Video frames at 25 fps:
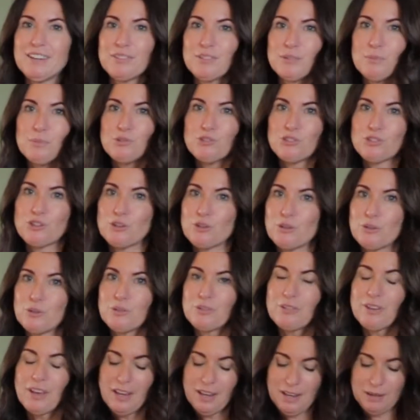some
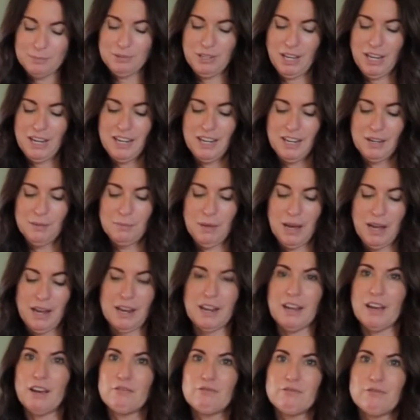shoes, taking
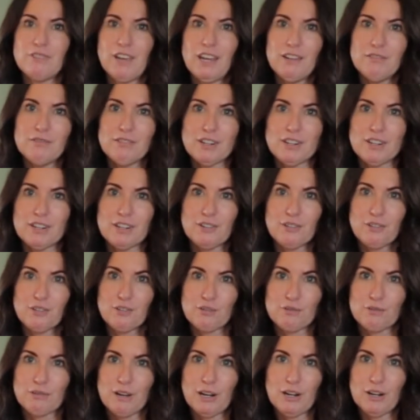my favorite
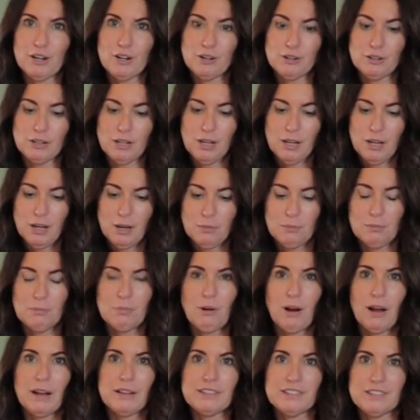Sorel
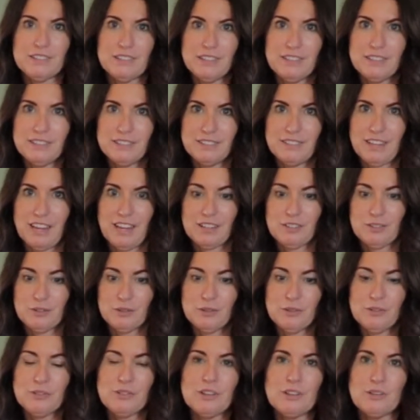bronzy
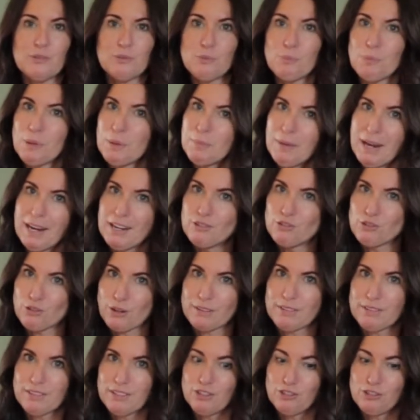sandals. These will be my
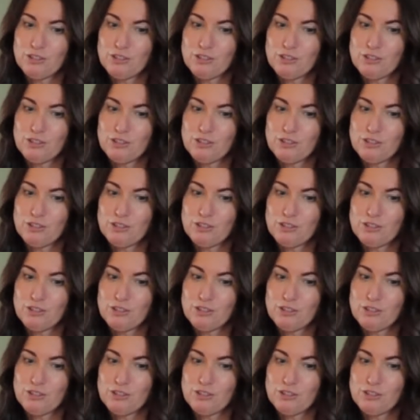dressy